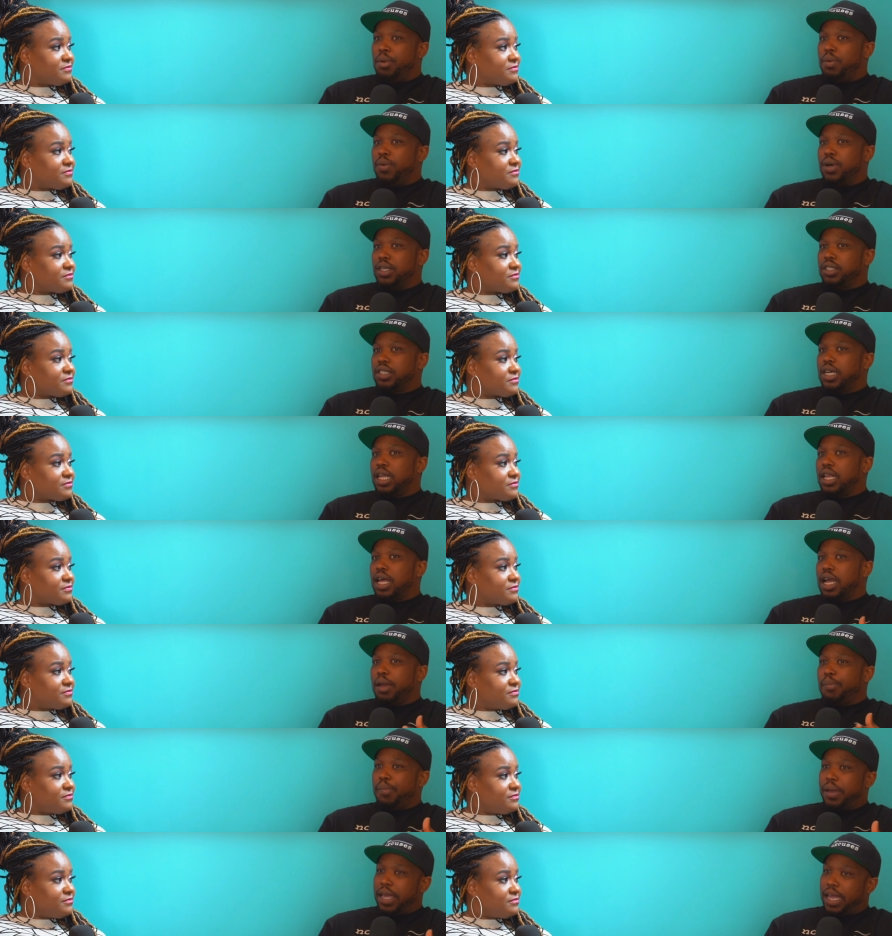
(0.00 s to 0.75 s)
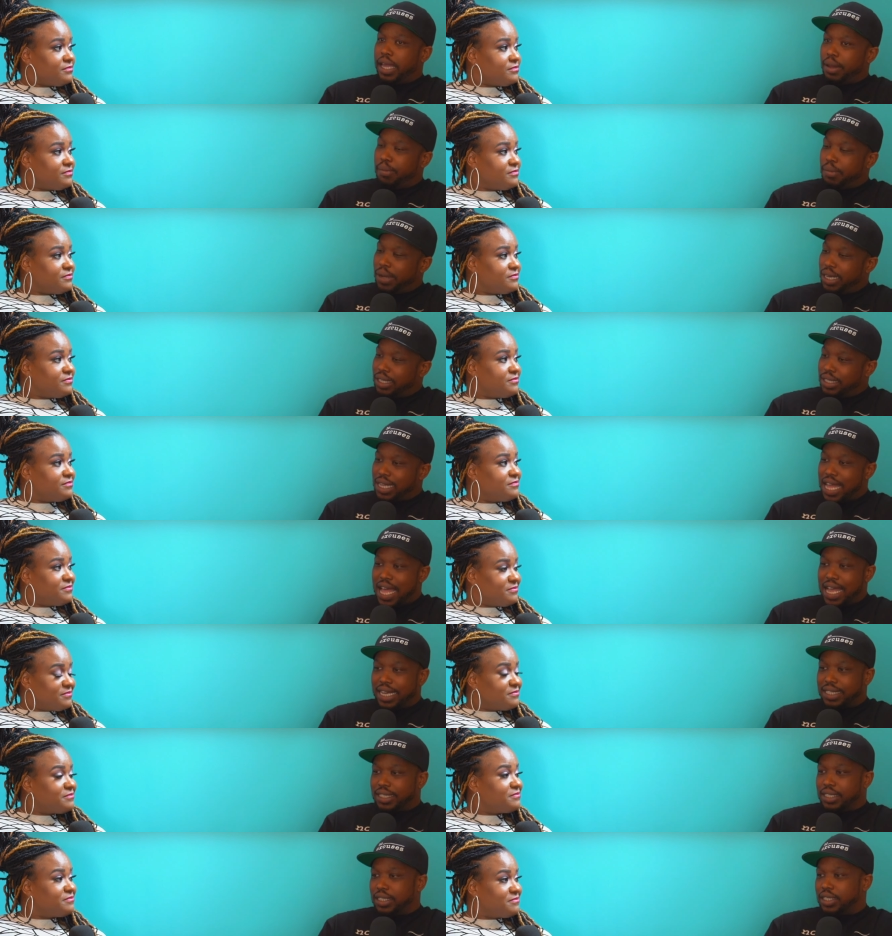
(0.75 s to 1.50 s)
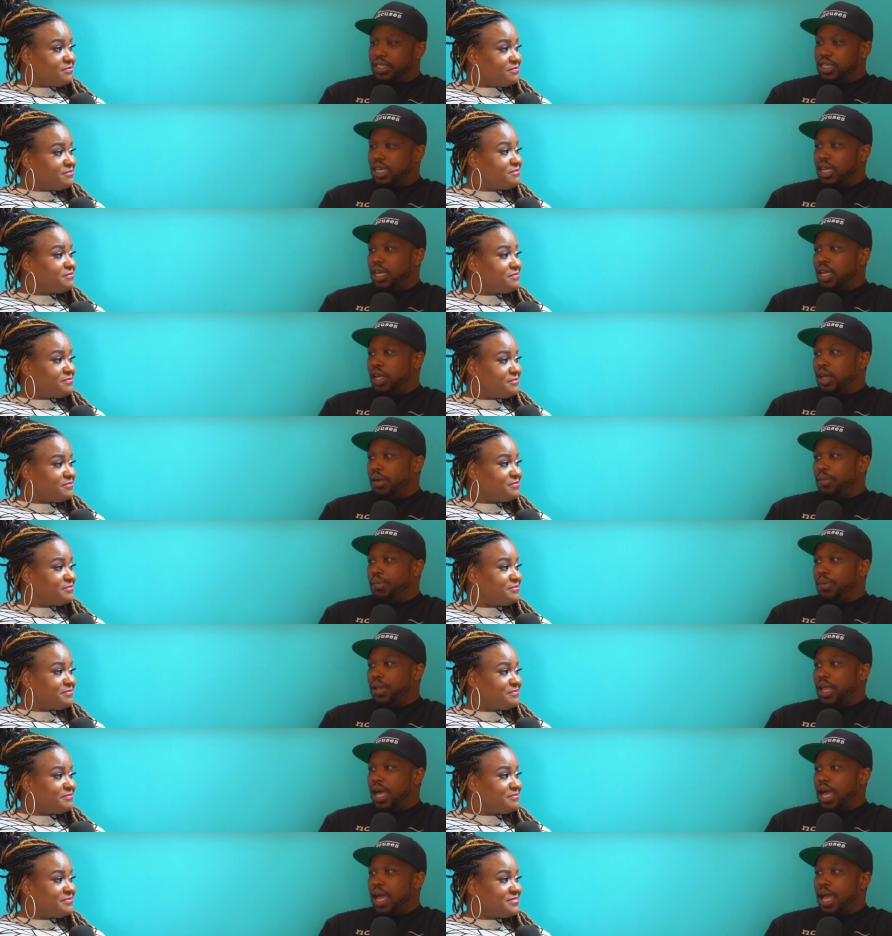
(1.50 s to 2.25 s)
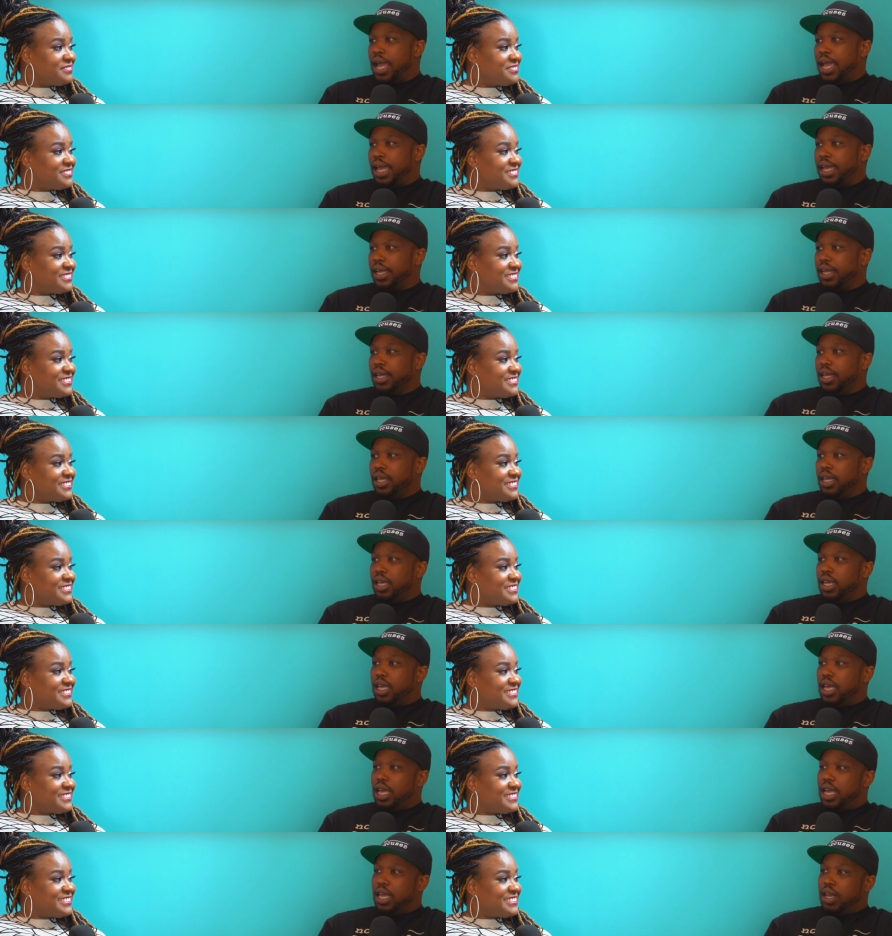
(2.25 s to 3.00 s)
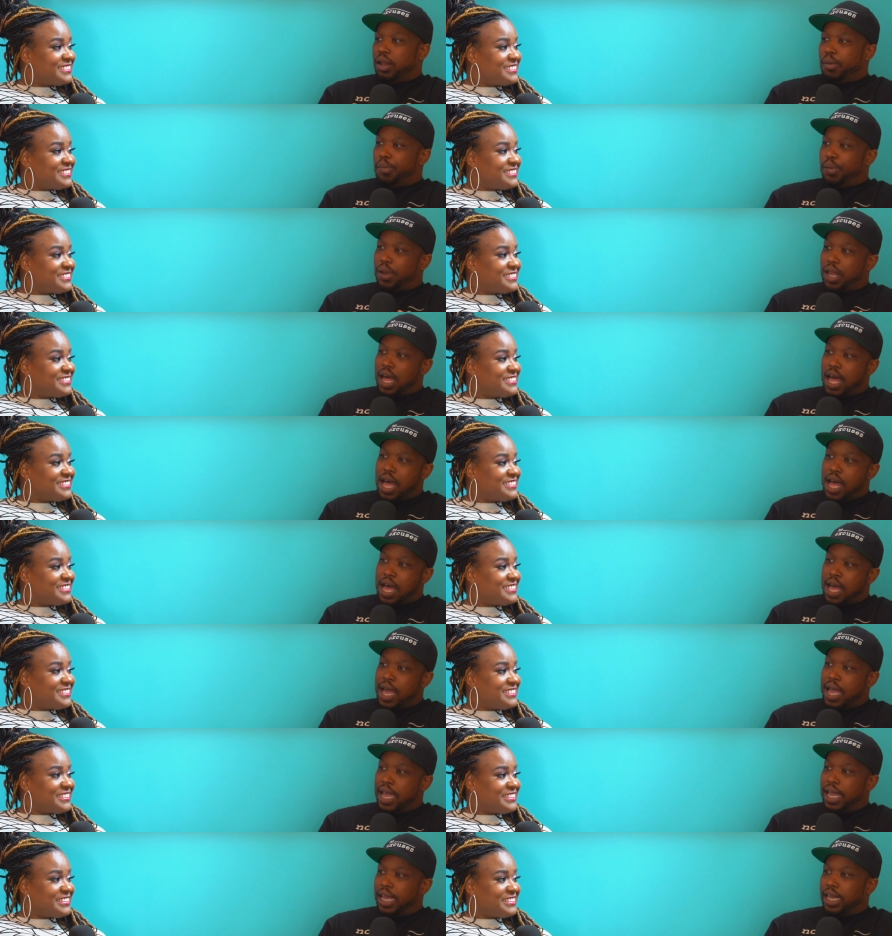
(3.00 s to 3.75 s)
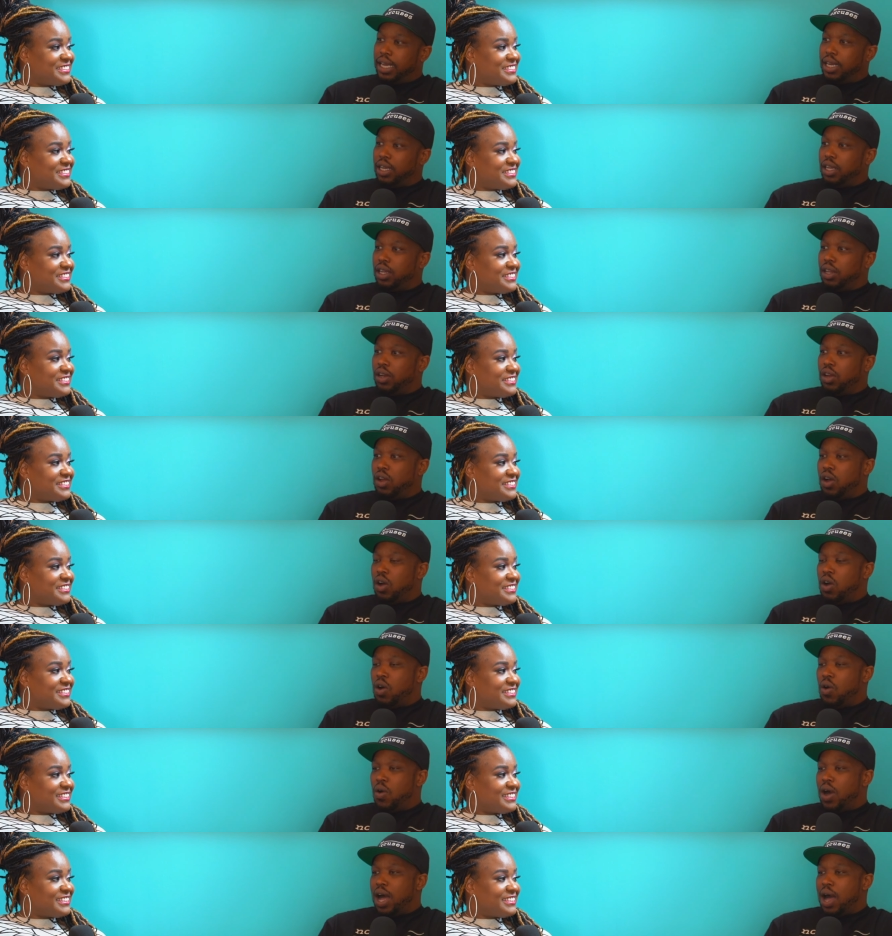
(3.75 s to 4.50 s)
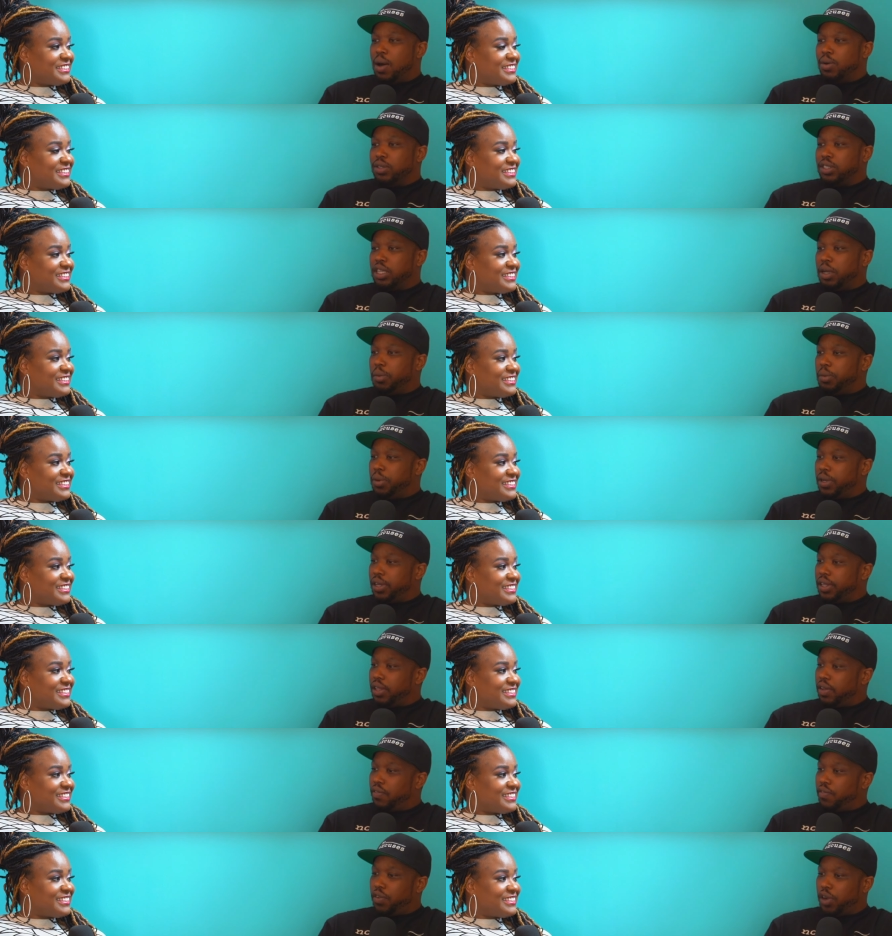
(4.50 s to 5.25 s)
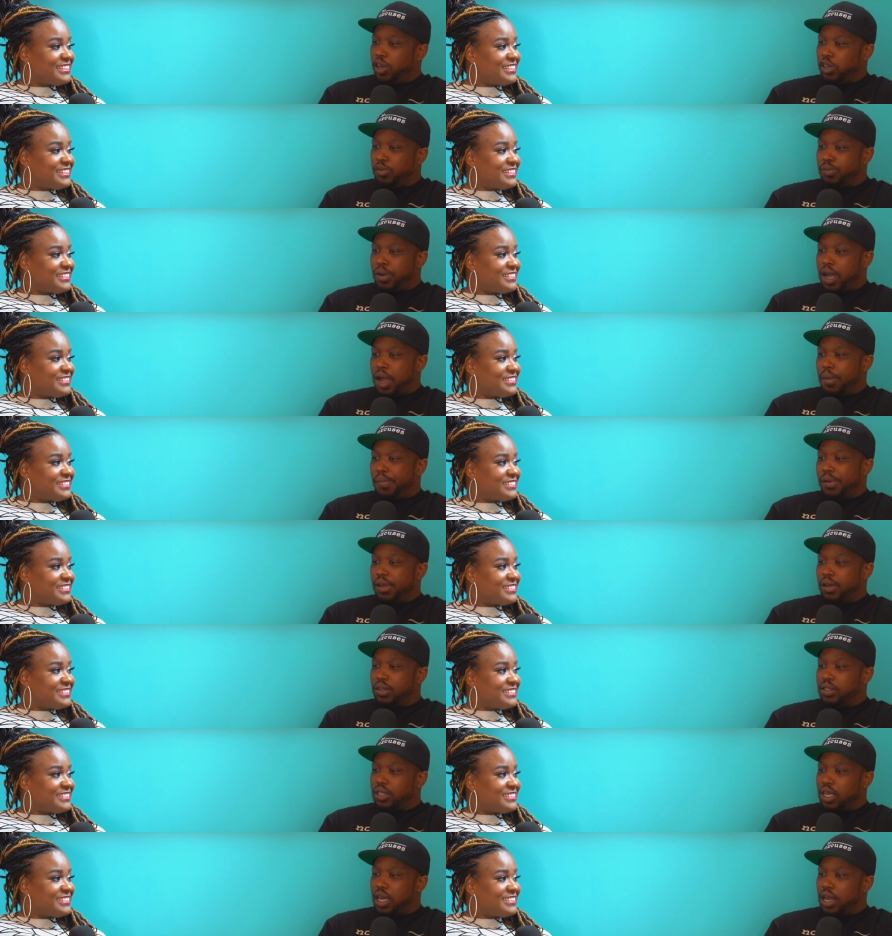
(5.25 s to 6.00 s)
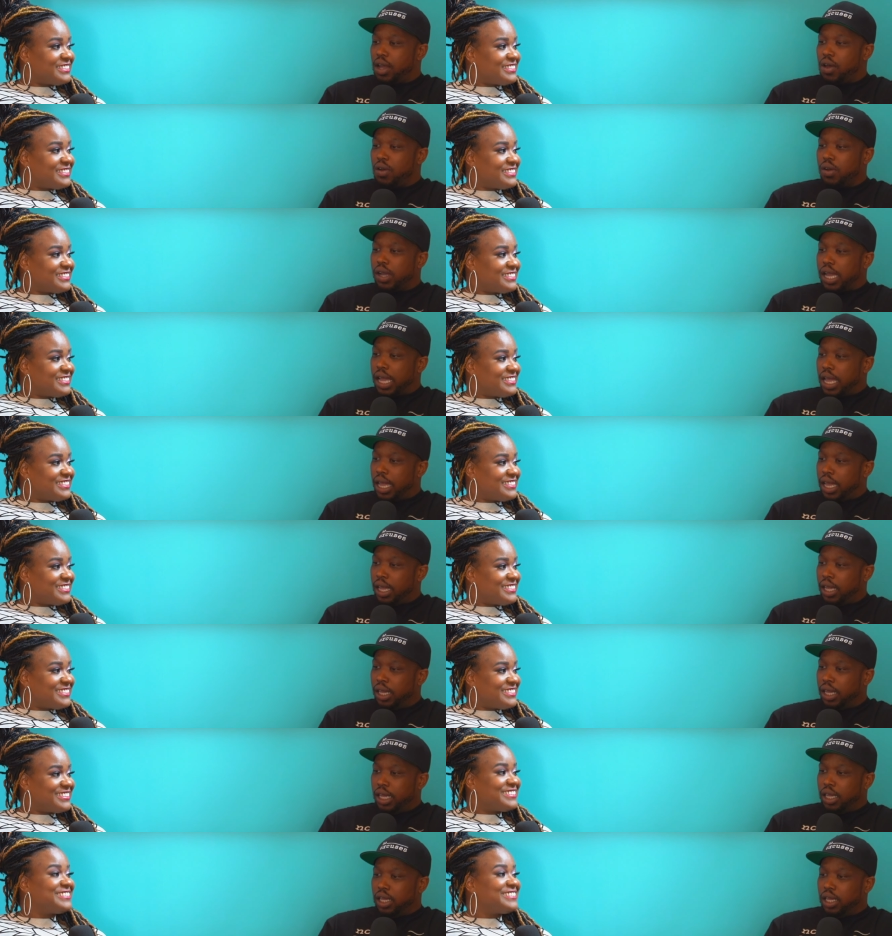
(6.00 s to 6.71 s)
Speaker 1: But once I like paid my taxes up, like and applied, you know, I was able to get the first property. I was like, okay,